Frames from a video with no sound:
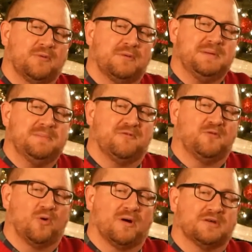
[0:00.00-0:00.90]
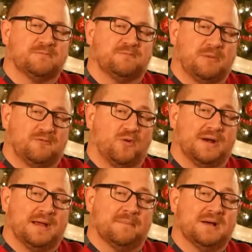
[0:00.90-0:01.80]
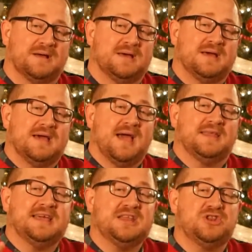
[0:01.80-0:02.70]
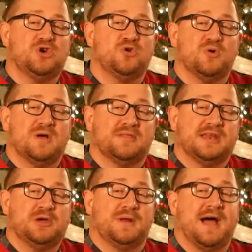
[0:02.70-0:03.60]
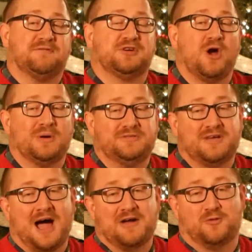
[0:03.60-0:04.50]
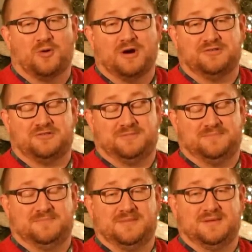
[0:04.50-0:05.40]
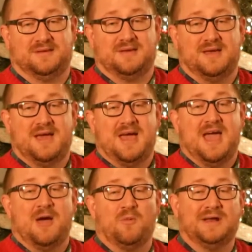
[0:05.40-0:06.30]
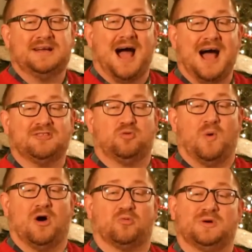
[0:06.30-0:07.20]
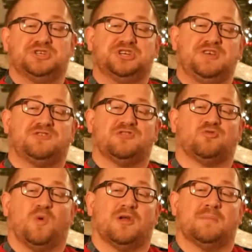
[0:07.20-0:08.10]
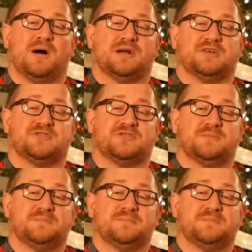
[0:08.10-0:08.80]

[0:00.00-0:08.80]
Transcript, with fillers: would be before, before him. And he knew that he would have to go and die for us. And when God dwelled, when Jesus dwelt among us,